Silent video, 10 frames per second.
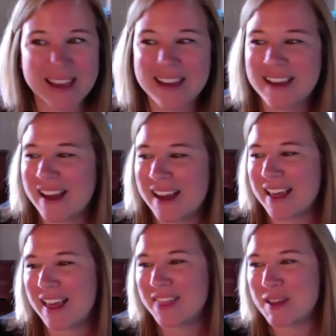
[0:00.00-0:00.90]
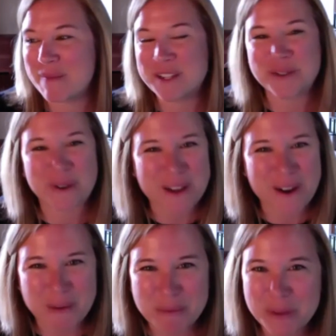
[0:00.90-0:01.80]
uh, the majority are
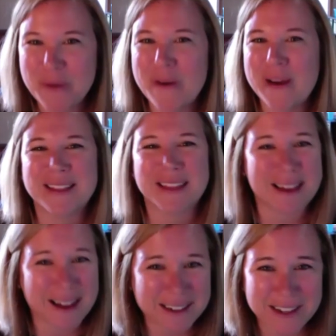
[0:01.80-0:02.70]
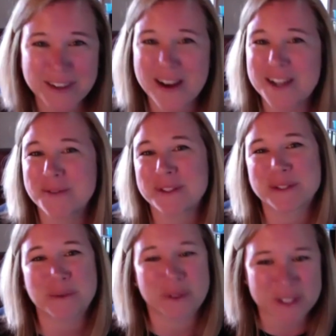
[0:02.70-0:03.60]
employed, they got into graduate
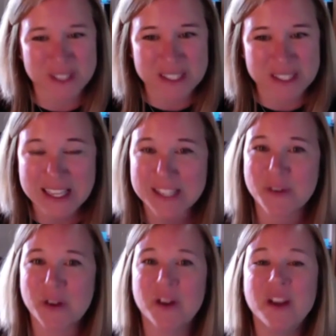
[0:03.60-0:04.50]
school, they're successful.